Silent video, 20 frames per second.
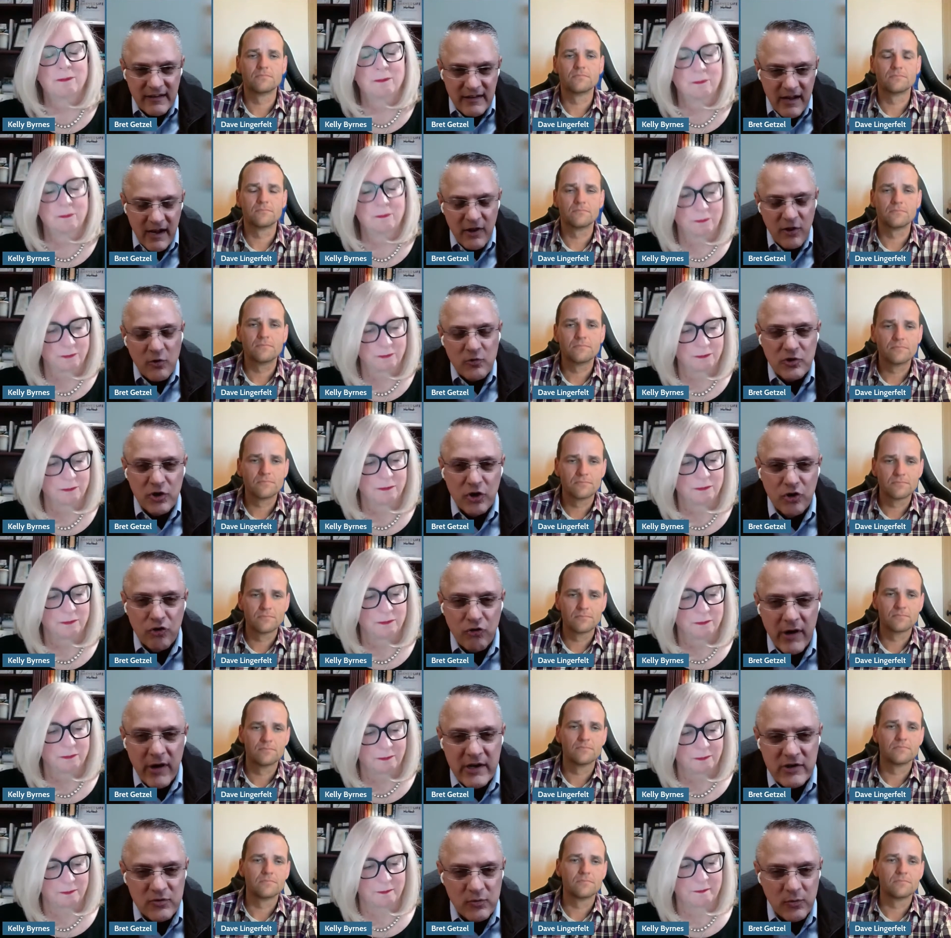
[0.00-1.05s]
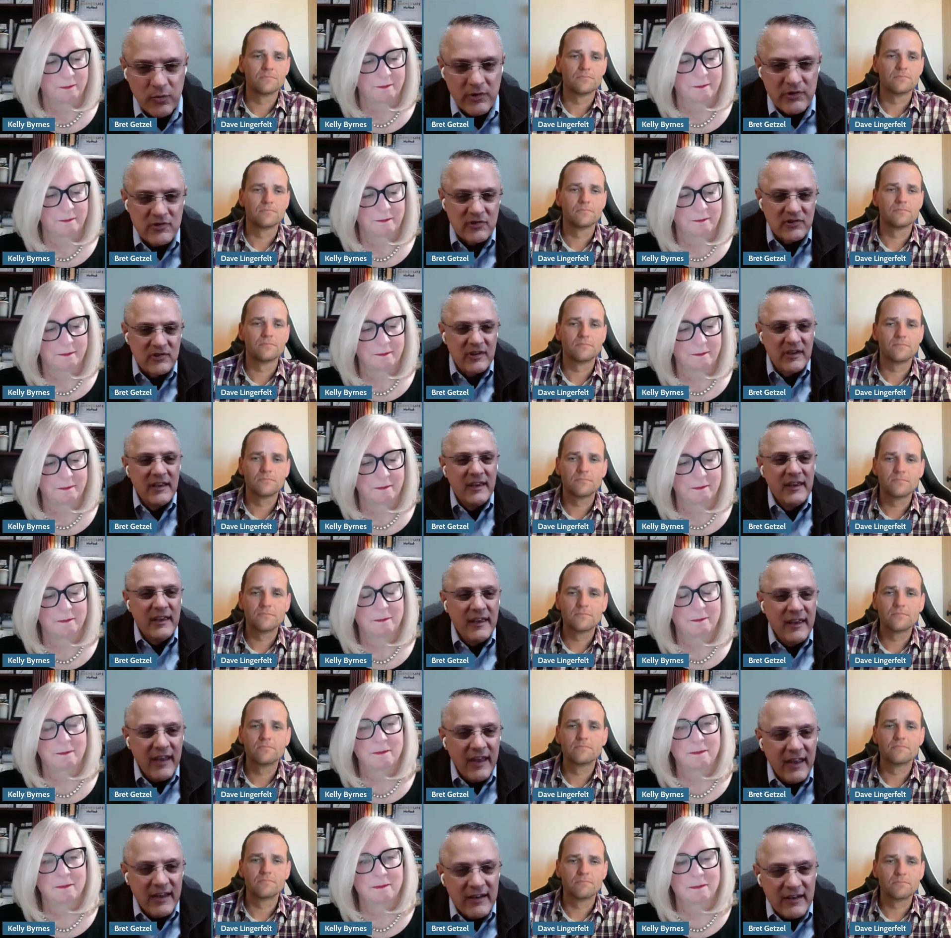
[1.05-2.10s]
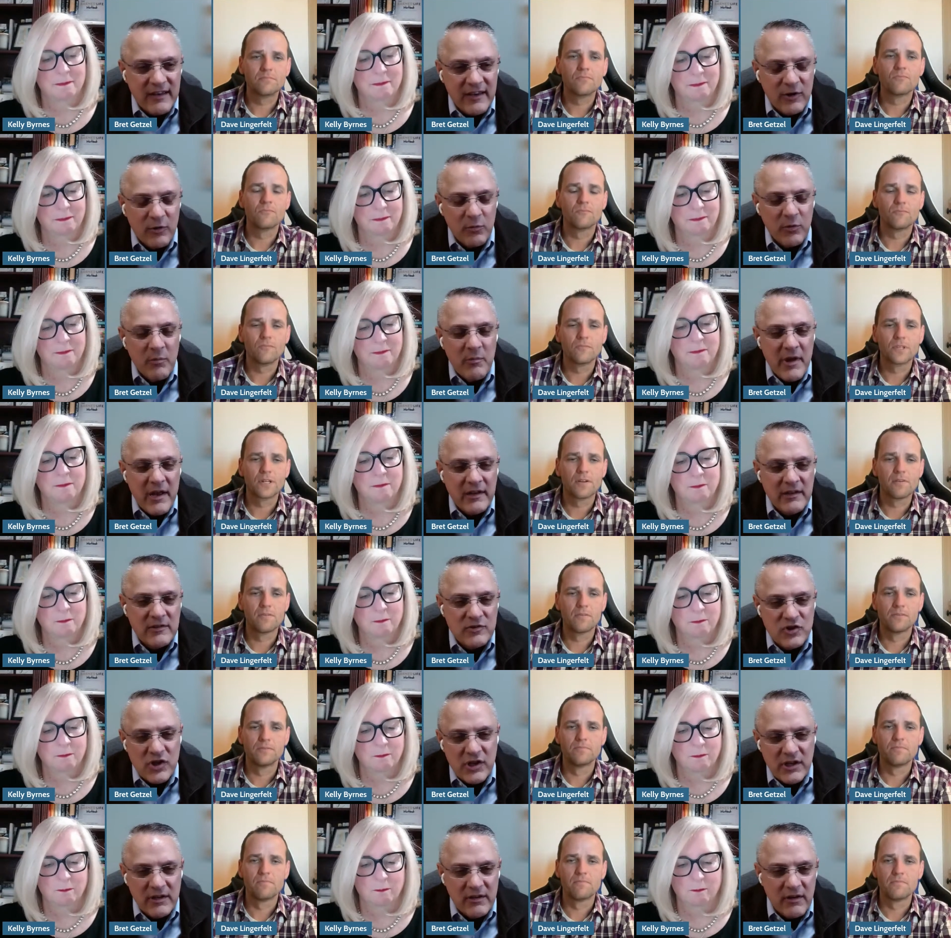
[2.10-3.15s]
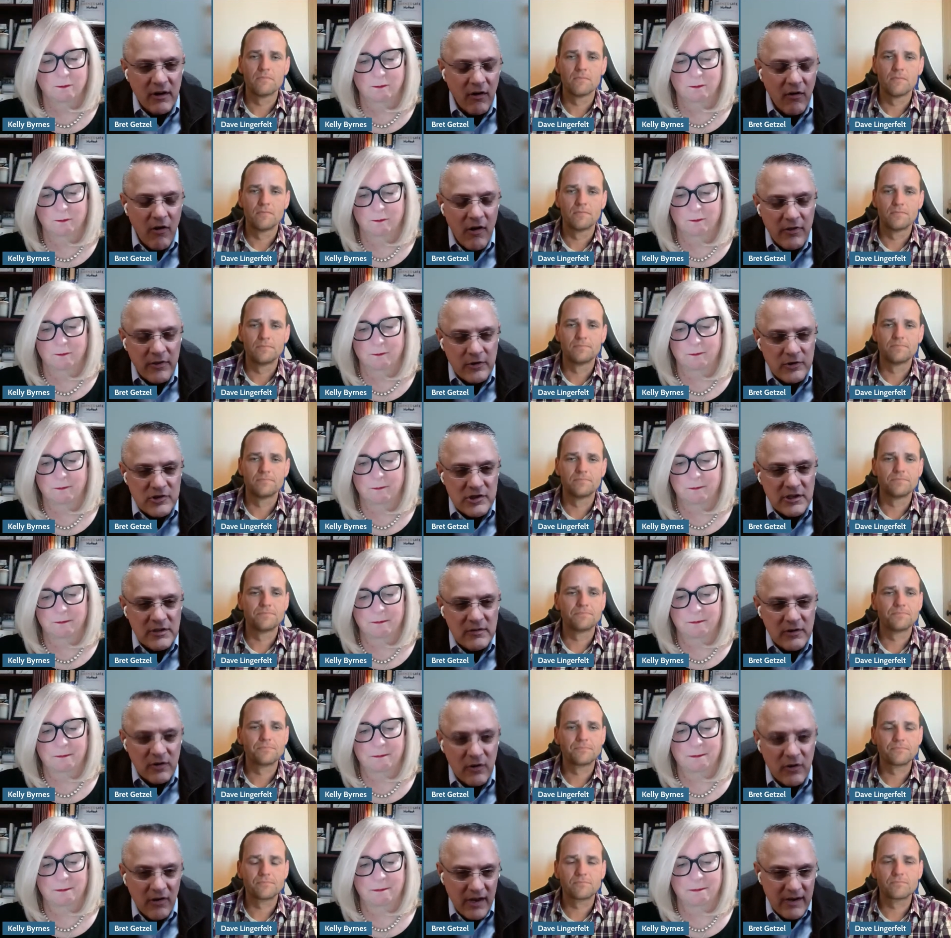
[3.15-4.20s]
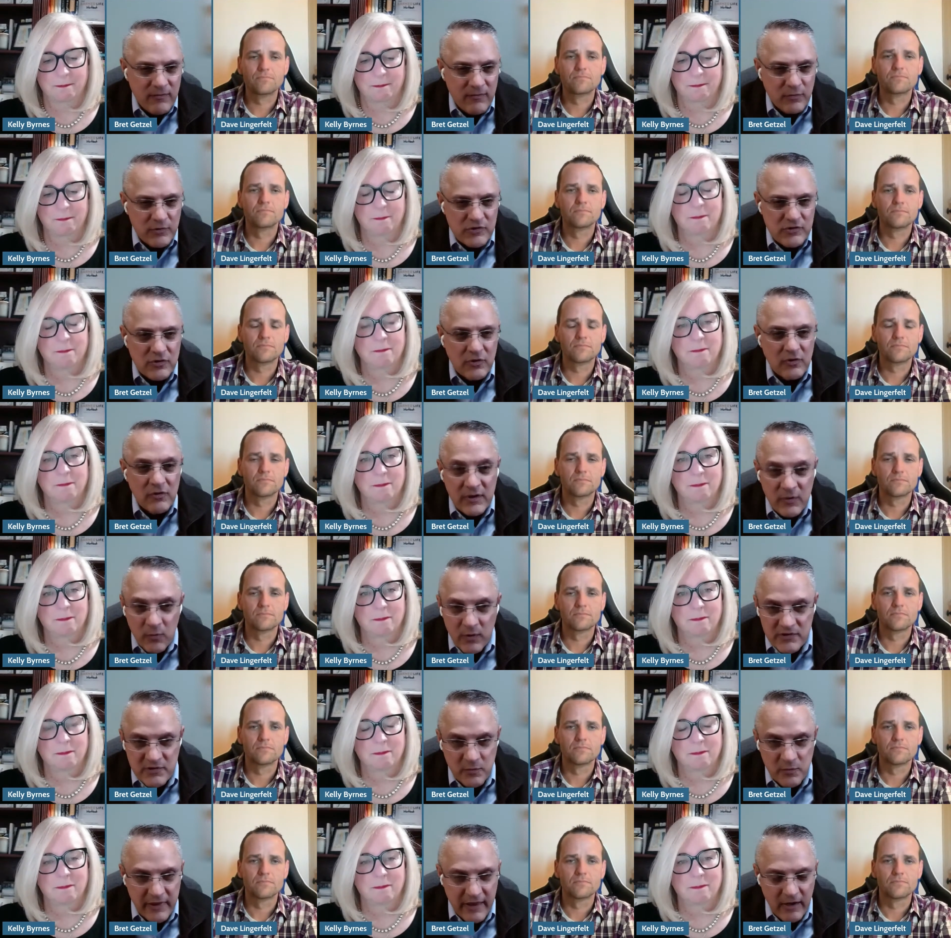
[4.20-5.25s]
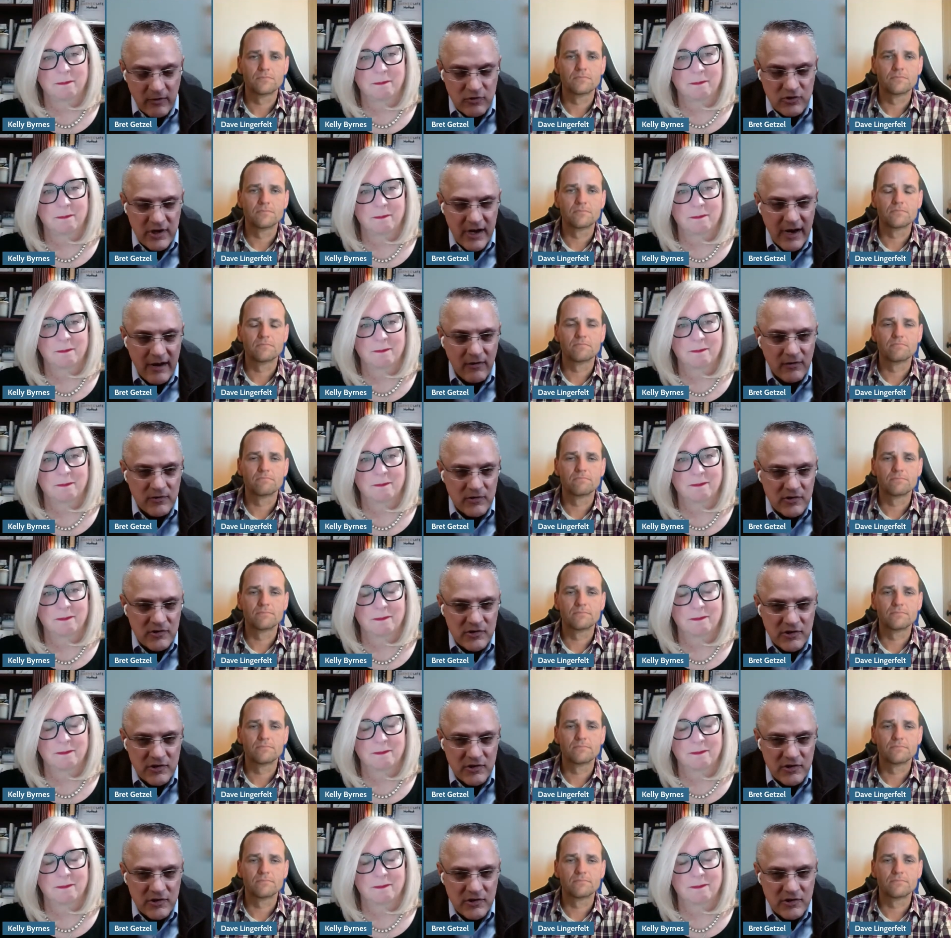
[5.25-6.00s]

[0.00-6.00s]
Speaker 1: none of those are great choices. And, you know, Rometty, Gina, our author, her life was certainly wasn't without challenges.